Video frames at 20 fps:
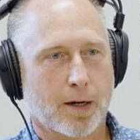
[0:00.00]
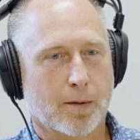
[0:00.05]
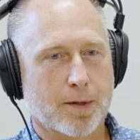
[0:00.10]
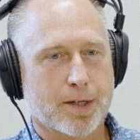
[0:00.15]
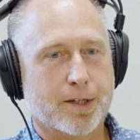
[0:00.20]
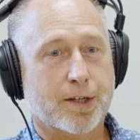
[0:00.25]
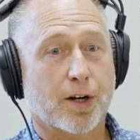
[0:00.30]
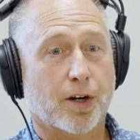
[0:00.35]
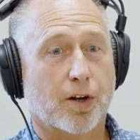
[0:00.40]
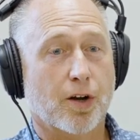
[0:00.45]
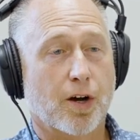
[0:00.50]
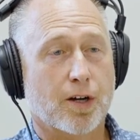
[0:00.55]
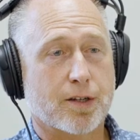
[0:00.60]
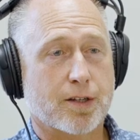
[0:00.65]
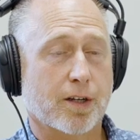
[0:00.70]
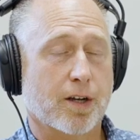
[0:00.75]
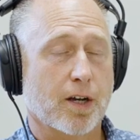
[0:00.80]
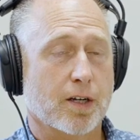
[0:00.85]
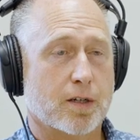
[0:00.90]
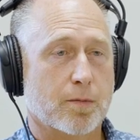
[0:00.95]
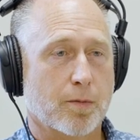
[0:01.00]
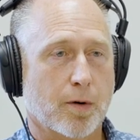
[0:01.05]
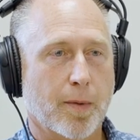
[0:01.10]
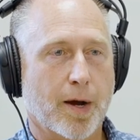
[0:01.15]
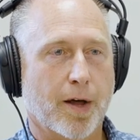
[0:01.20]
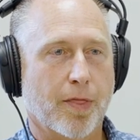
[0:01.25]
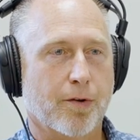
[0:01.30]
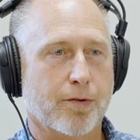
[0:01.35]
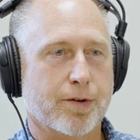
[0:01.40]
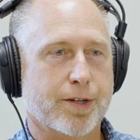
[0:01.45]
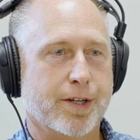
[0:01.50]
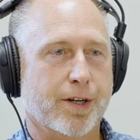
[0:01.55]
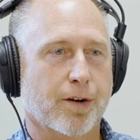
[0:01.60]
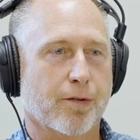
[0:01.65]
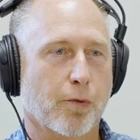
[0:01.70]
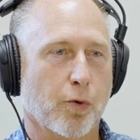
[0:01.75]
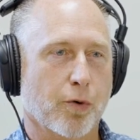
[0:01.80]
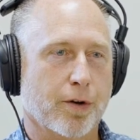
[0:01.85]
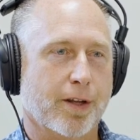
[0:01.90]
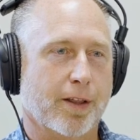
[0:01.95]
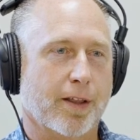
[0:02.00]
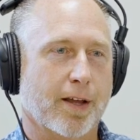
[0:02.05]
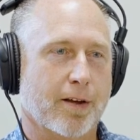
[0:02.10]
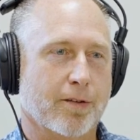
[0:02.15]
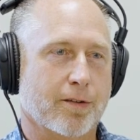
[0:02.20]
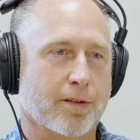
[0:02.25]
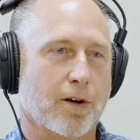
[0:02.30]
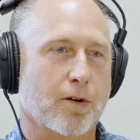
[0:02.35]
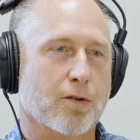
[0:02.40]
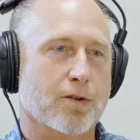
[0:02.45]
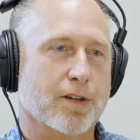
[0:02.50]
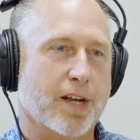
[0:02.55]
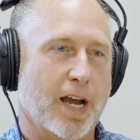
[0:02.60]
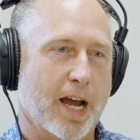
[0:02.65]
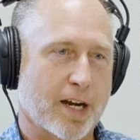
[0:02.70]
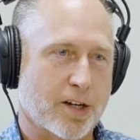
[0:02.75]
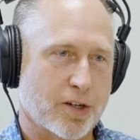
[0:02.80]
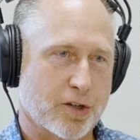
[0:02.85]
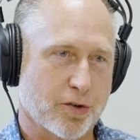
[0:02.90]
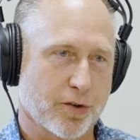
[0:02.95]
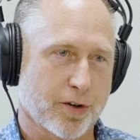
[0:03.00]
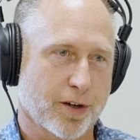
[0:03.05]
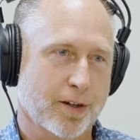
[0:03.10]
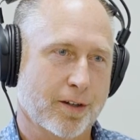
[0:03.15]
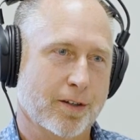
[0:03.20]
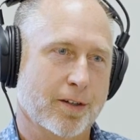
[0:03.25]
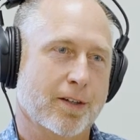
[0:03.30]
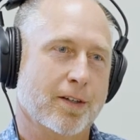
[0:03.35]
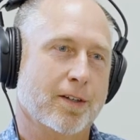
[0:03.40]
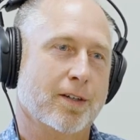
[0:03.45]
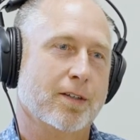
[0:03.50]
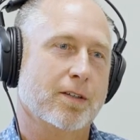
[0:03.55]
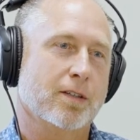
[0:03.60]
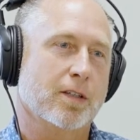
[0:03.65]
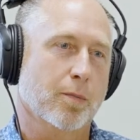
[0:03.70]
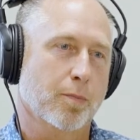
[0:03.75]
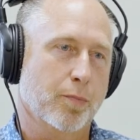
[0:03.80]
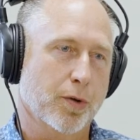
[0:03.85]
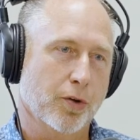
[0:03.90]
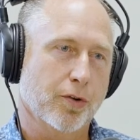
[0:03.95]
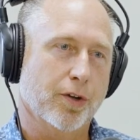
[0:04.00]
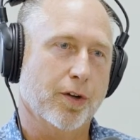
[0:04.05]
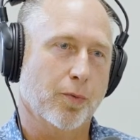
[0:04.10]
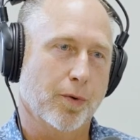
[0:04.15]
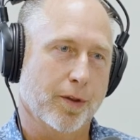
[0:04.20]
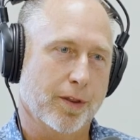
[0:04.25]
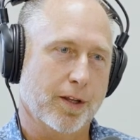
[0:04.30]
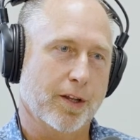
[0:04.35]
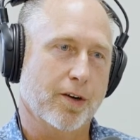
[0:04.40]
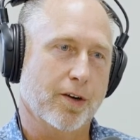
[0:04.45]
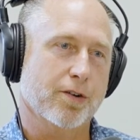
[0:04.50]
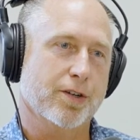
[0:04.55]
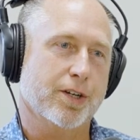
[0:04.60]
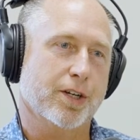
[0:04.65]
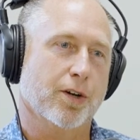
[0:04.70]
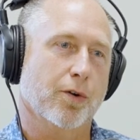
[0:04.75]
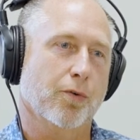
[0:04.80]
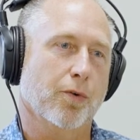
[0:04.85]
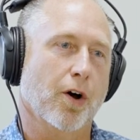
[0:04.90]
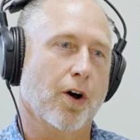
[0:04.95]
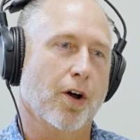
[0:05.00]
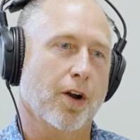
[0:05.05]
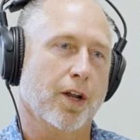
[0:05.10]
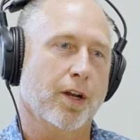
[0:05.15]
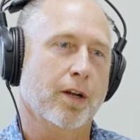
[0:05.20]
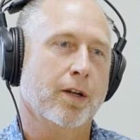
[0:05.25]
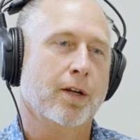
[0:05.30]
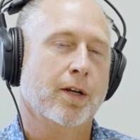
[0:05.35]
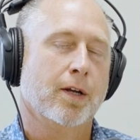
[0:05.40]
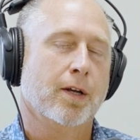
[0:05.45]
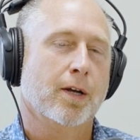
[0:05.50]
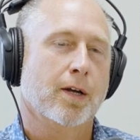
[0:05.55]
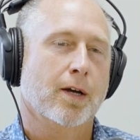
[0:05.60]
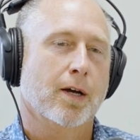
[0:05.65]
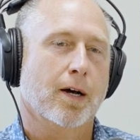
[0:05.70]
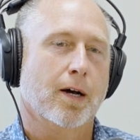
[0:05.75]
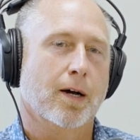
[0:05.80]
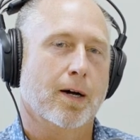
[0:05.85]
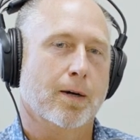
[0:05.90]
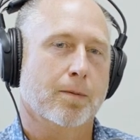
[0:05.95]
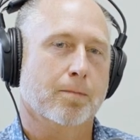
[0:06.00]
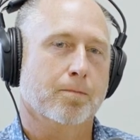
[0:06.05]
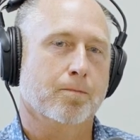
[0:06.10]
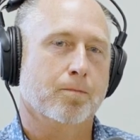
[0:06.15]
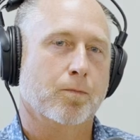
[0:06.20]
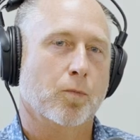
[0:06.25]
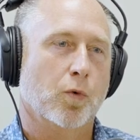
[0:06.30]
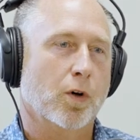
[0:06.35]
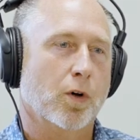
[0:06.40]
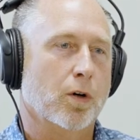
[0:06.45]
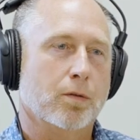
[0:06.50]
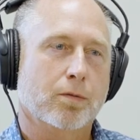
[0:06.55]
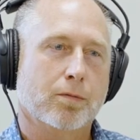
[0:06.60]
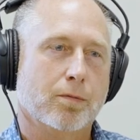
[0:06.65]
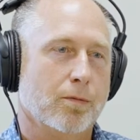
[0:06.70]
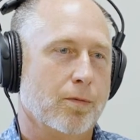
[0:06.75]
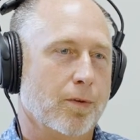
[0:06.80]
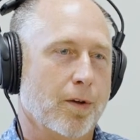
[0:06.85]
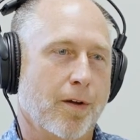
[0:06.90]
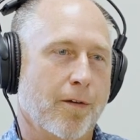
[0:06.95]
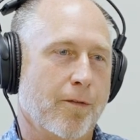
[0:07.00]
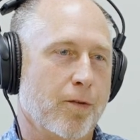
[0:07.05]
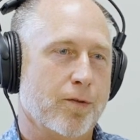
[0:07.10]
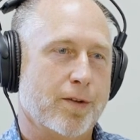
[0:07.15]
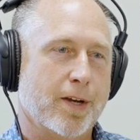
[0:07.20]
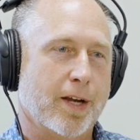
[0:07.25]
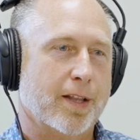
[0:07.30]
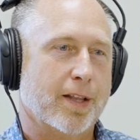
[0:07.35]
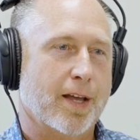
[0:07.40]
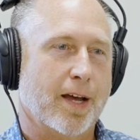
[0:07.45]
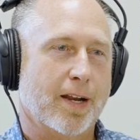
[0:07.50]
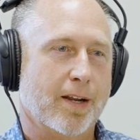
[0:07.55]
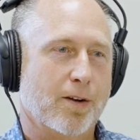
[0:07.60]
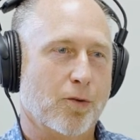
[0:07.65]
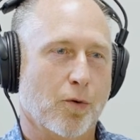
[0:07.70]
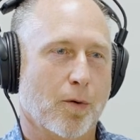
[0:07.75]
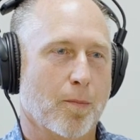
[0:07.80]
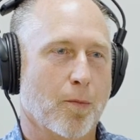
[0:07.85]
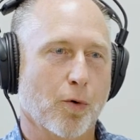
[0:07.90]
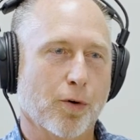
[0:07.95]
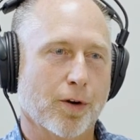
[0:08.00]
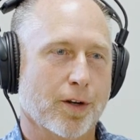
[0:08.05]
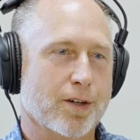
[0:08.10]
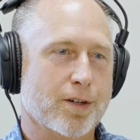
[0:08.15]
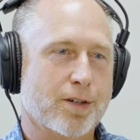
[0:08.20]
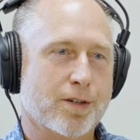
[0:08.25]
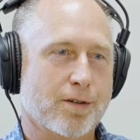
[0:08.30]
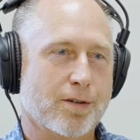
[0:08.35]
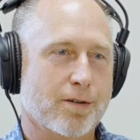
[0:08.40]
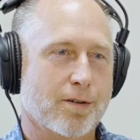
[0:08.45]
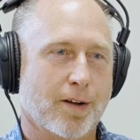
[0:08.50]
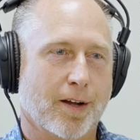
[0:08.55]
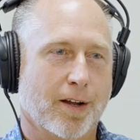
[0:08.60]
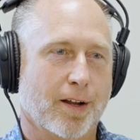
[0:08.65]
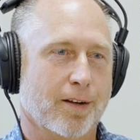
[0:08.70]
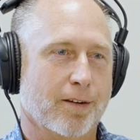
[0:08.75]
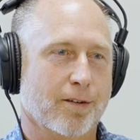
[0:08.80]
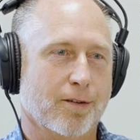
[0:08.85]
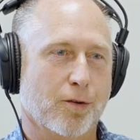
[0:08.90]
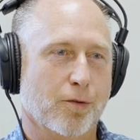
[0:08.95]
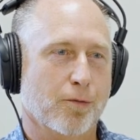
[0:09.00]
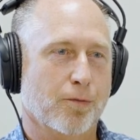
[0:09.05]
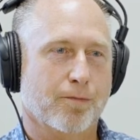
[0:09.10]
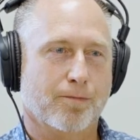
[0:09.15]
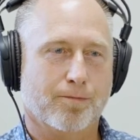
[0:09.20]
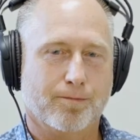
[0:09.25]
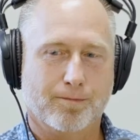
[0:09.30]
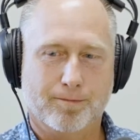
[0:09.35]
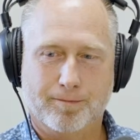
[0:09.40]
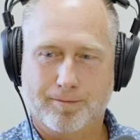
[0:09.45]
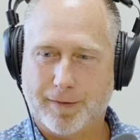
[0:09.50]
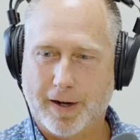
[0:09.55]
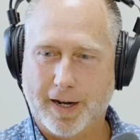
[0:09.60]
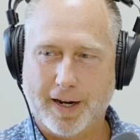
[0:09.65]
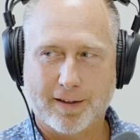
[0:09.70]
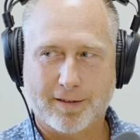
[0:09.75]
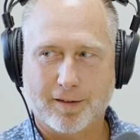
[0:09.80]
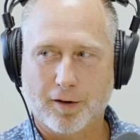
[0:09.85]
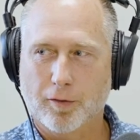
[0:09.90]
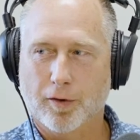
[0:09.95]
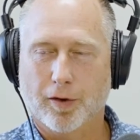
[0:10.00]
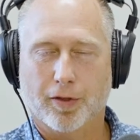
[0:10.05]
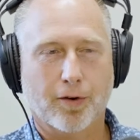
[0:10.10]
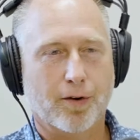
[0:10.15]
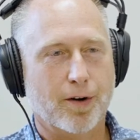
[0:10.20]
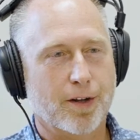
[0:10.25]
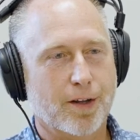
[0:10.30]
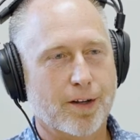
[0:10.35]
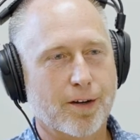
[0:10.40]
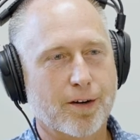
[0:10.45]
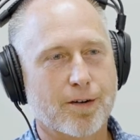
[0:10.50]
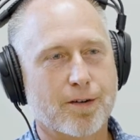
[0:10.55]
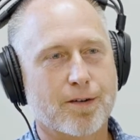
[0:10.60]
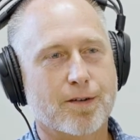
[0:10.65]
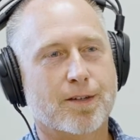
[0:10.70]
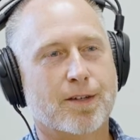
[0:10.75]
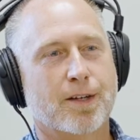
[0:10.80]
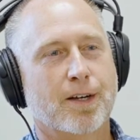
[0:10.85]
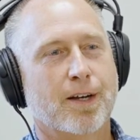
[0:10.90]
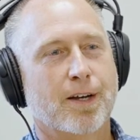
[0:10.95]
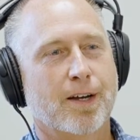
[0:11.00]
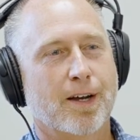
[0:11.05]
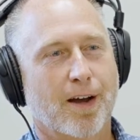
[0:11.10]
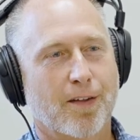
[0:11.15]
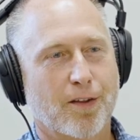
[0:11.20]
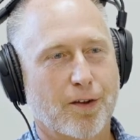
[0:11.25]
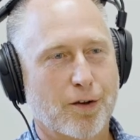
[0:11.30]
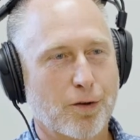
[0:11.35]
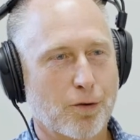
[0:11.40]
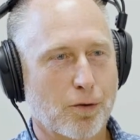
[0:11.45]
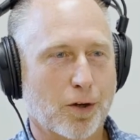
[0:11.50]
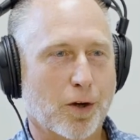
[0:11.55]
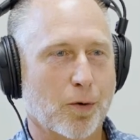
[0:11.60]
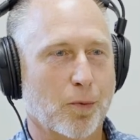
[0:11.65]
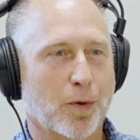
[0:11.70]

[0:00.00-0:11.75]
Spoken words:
is going to cost the customer about $13,000 or $14,000 extra to build it with the energy code on it. Well, if you take that into a mortgage and you finance it over 30 years, and then you look at